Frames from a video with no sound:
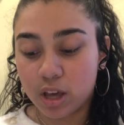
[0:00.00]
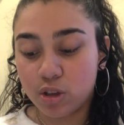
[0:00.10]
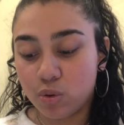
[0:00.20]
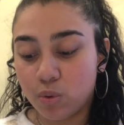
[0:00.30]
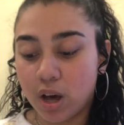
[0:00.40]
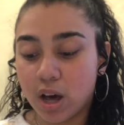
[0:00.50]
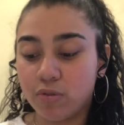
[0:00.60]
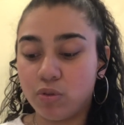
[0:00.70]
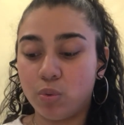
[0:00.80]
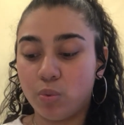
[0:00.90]
and you
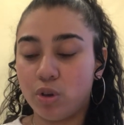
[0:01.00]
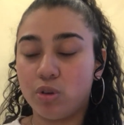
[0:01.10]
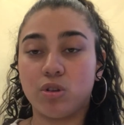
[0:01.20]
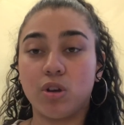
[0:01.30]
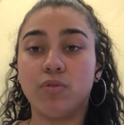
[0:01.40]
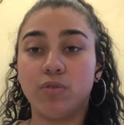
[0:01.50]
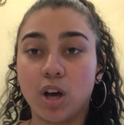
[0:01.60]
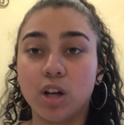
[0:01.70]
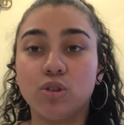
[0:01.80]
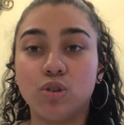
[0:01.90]
have to will yourself
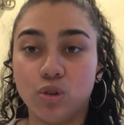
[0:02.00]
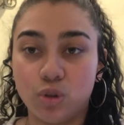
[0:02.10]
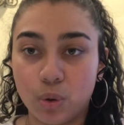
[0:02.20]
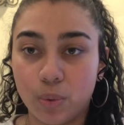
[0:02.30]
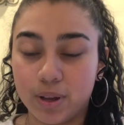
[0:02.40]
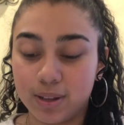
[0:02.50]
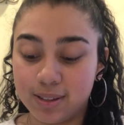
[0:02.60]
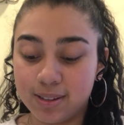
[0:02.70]
not to do it?